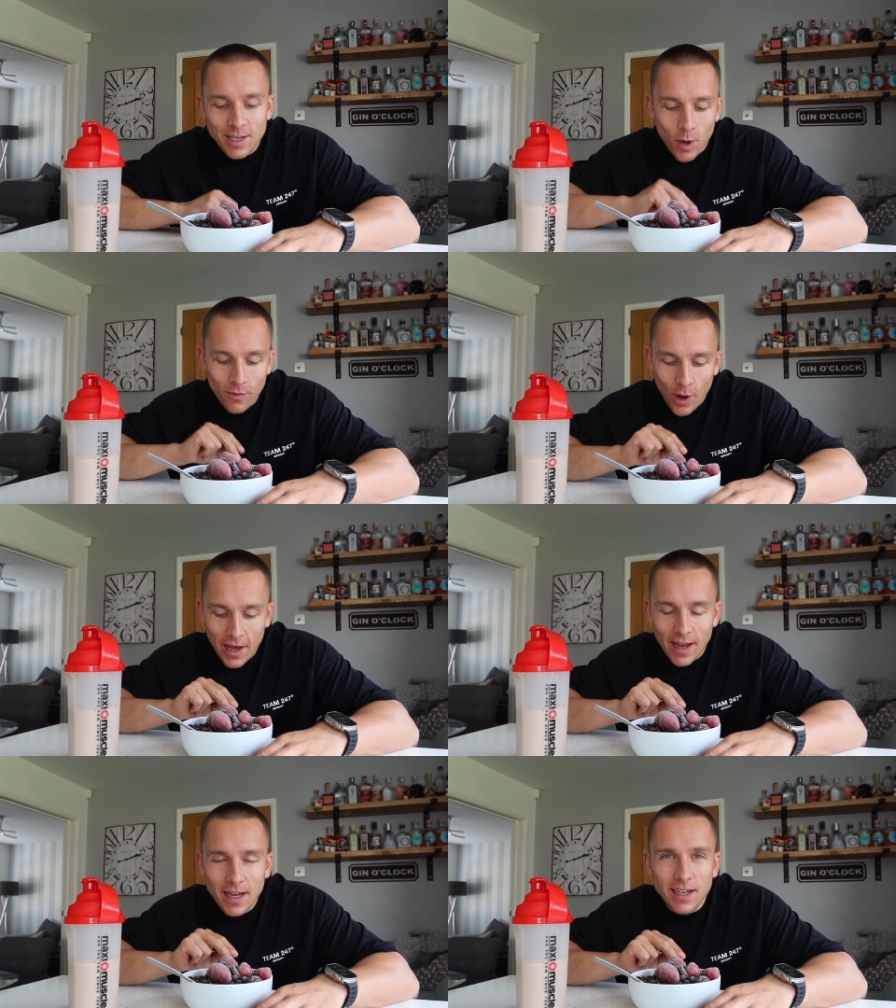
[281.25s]
so what I've got
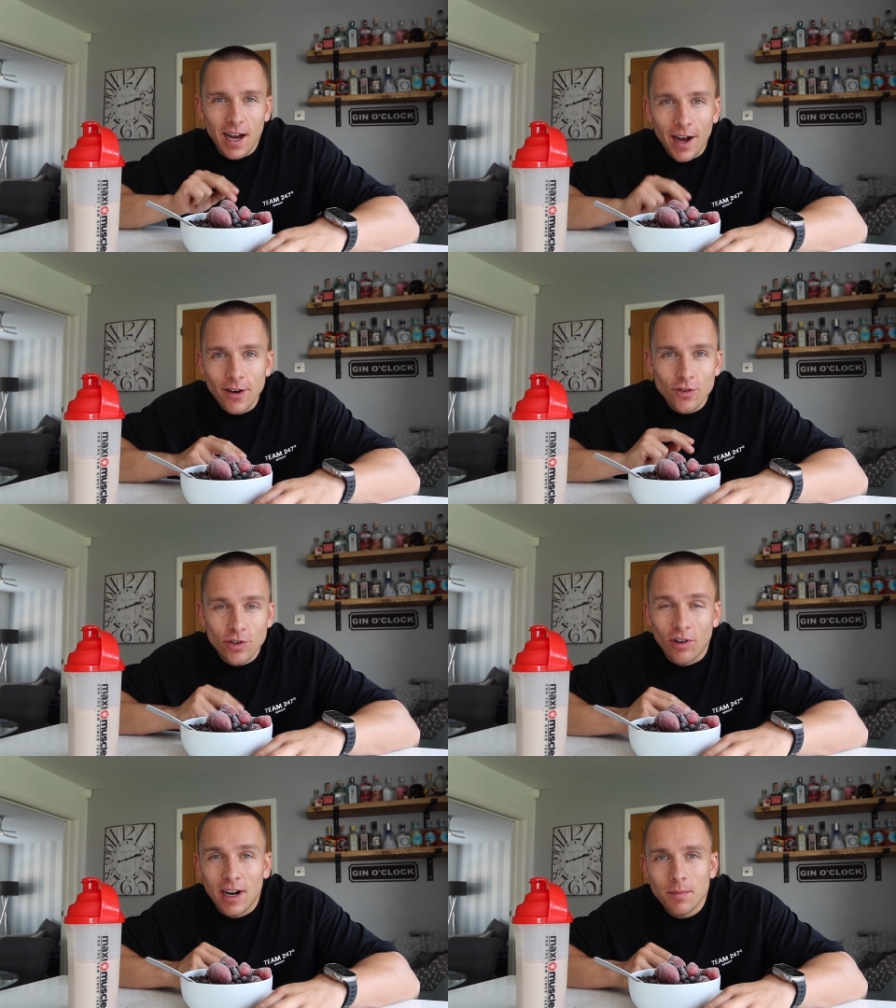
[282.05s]
here is
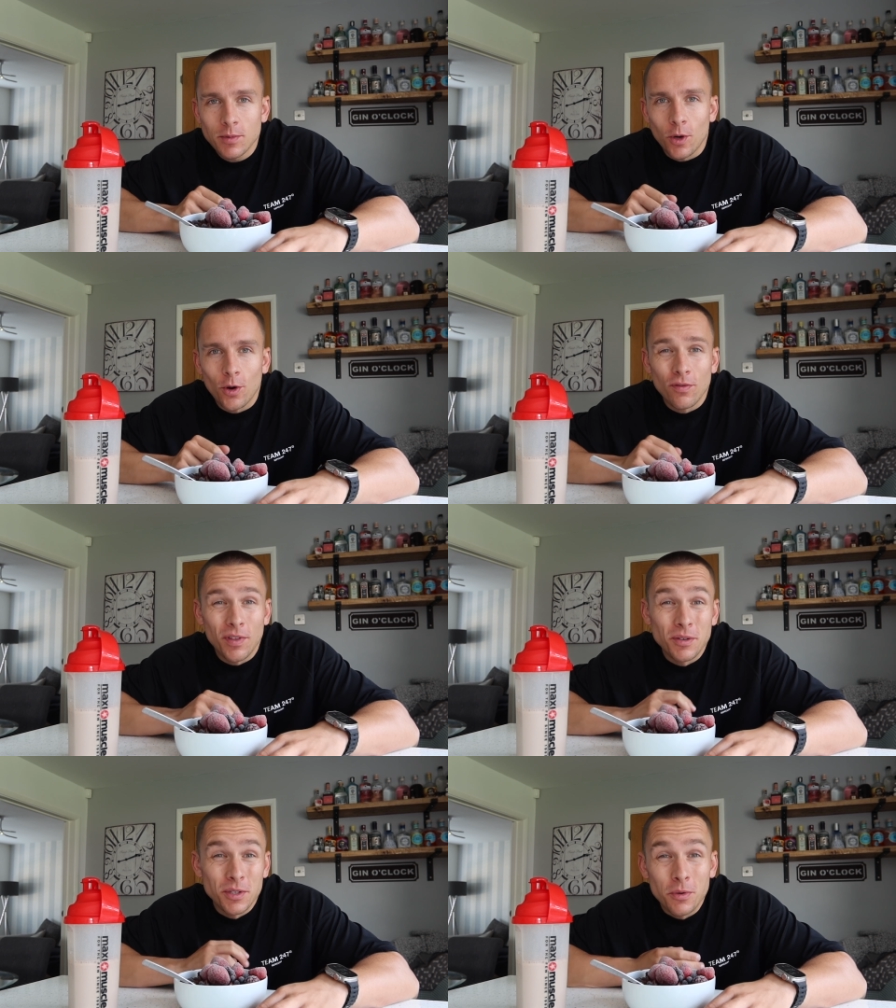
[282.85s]
100 grams of
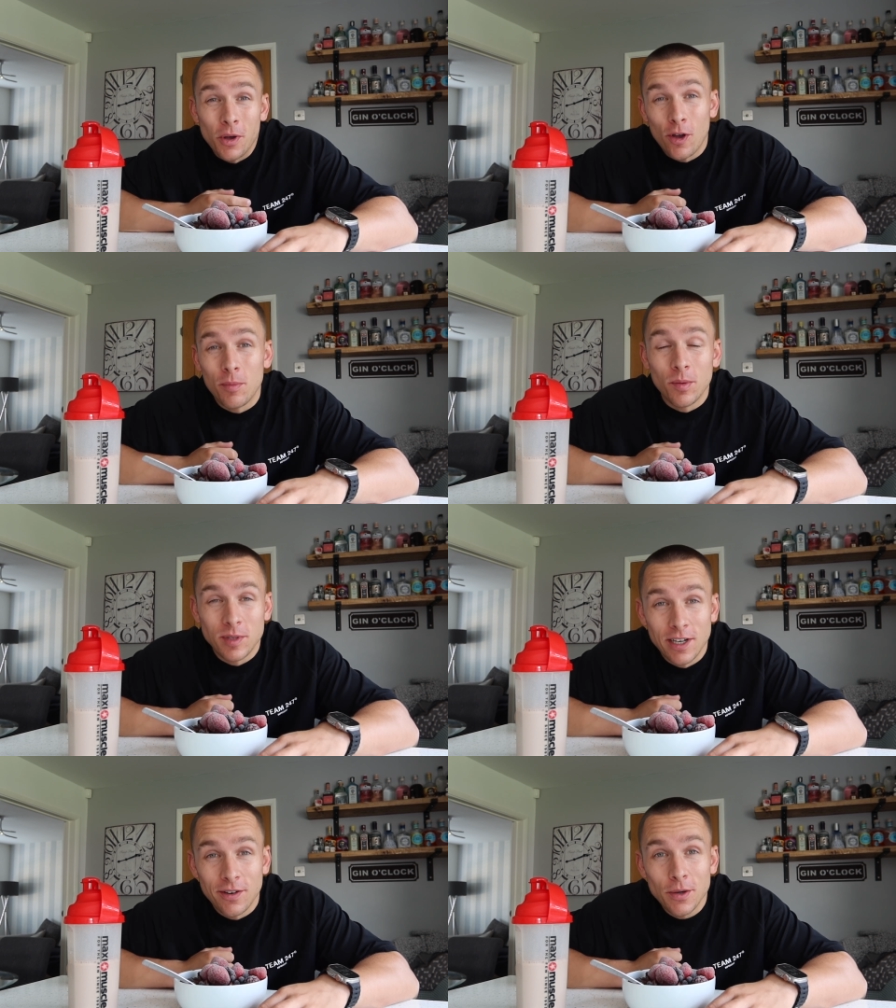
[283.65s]
those new Cocoa Pop
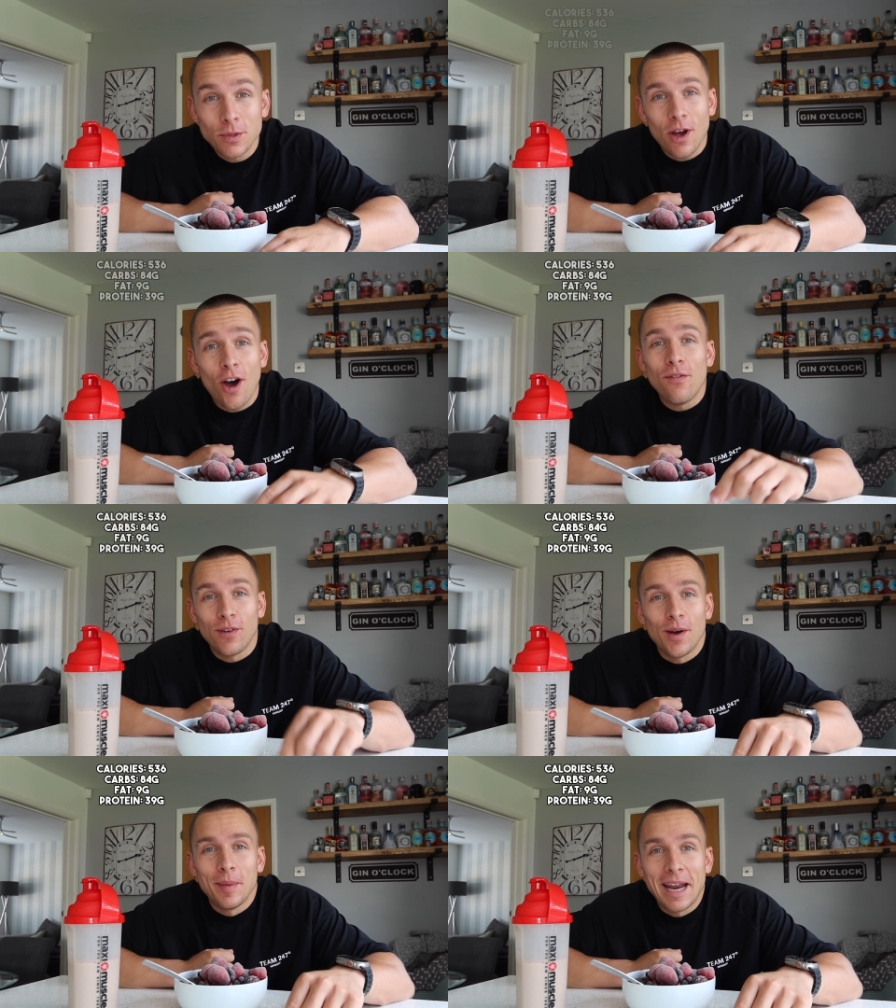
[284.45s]
cereals. I've
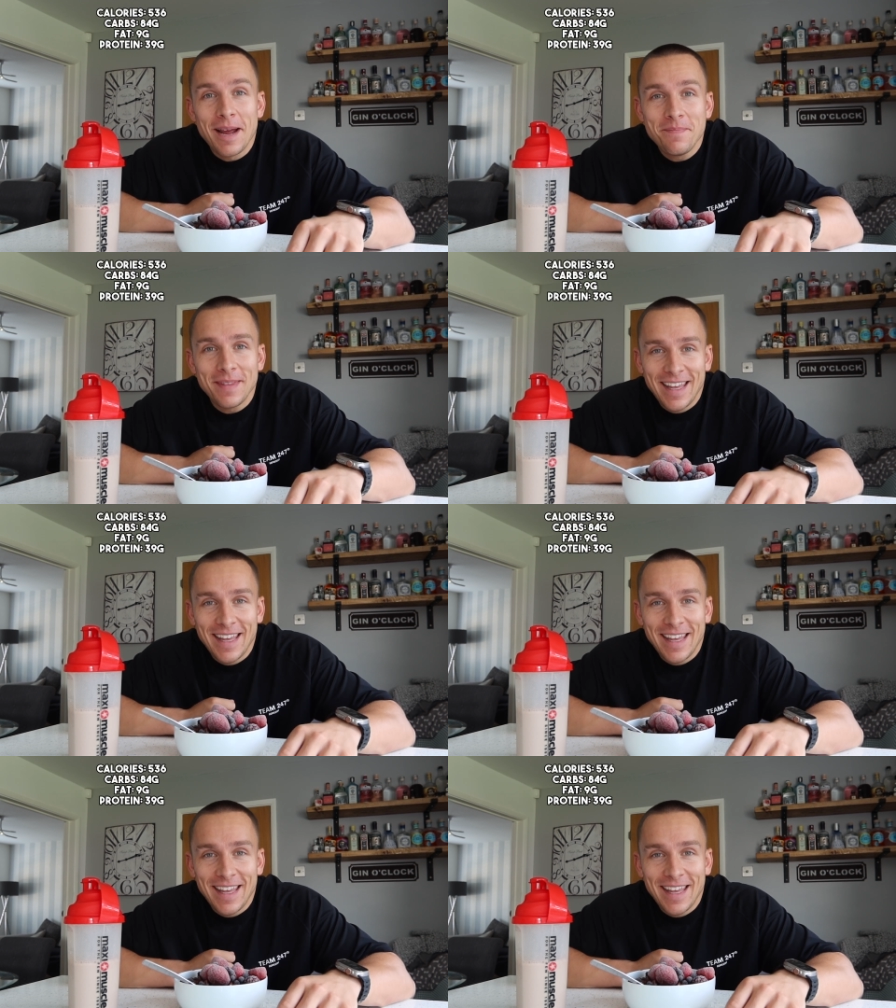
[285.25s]
forgotten the name,